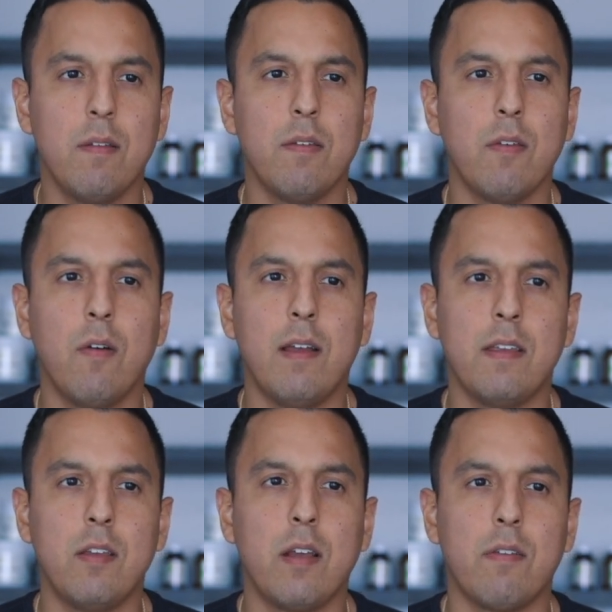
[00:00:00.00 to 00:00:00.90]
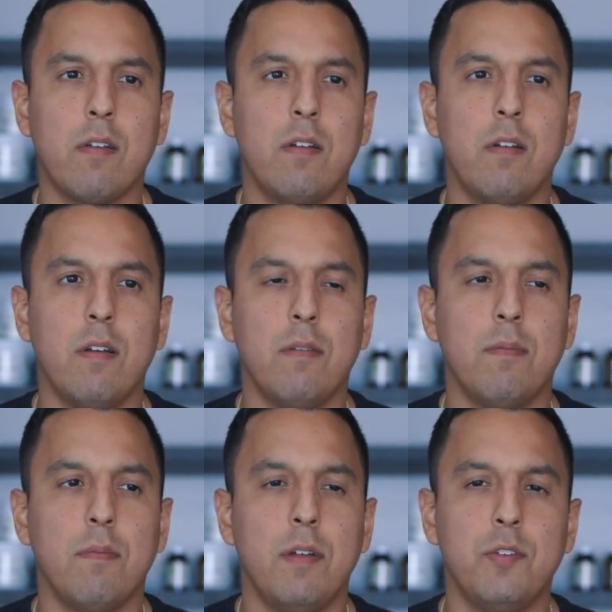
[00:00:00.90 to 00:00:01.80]
So I think you guys are gonna
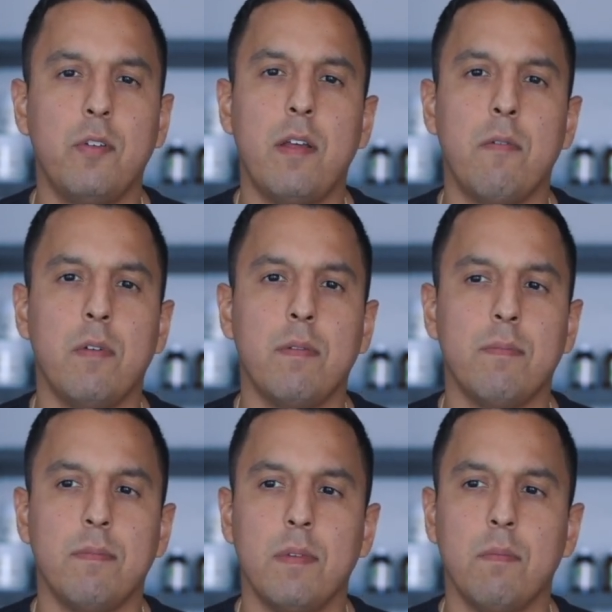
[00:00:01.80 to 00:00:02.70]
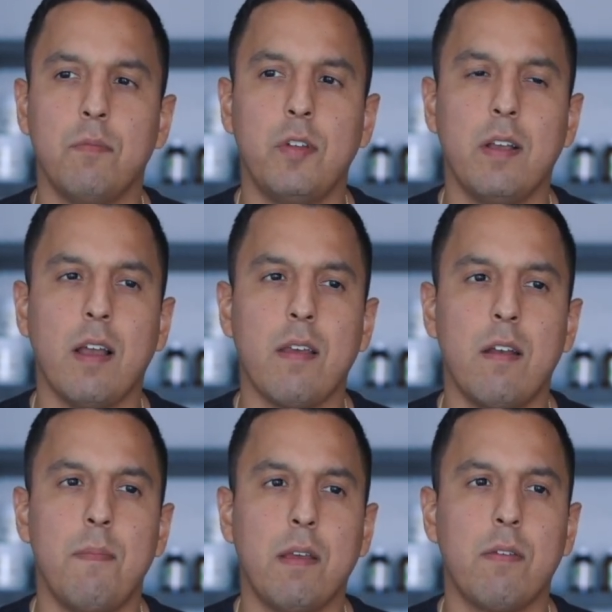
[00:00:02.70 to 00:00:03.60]
enjoy that one. Show you guys how to
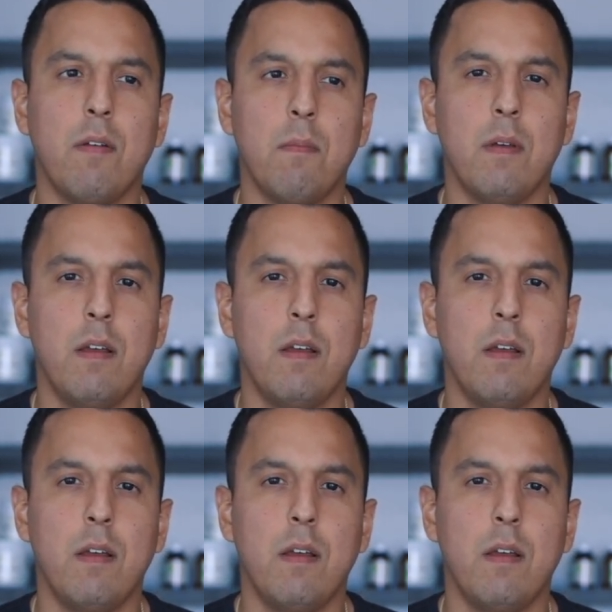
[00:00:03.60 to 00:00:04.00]
make some.